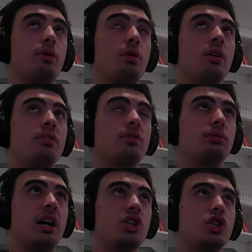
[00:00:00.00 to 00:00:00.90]
Phonics,
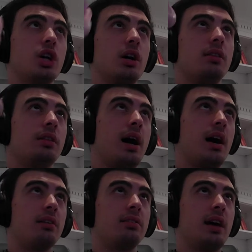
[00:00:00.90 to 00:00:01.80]
Rush,
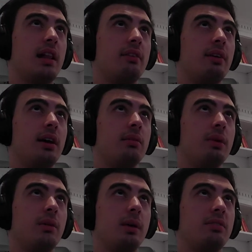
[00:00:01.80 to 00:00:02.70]
Nas, Elevate,
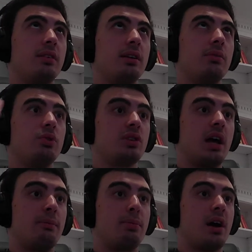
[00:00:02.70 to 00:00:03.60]
basically, which
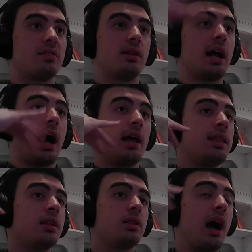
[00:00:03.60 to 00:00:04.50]
and Proxy. Like I
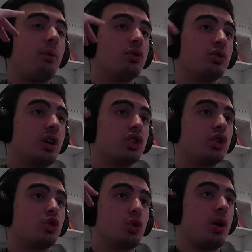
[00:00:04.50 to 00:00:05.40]
think that was such
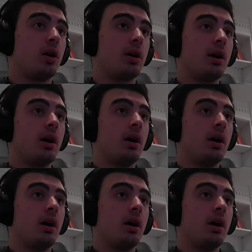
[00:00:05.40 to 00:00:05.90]
a strong